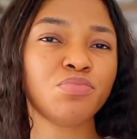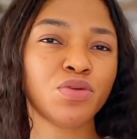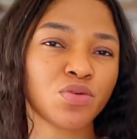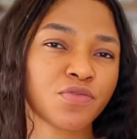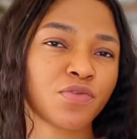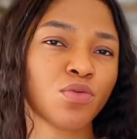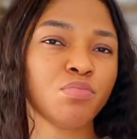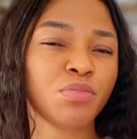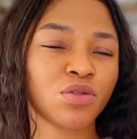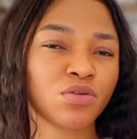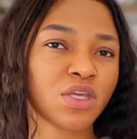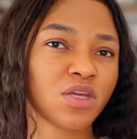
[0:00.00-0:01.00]
beautiful
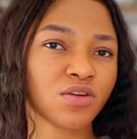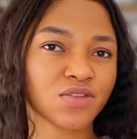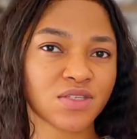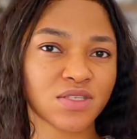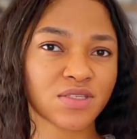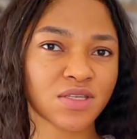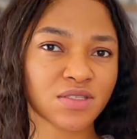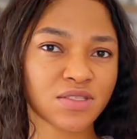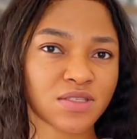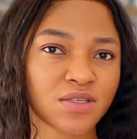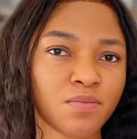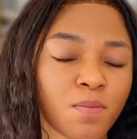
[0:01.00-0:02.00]
milky
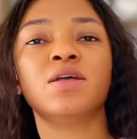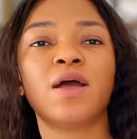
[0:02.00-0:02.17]
consistency.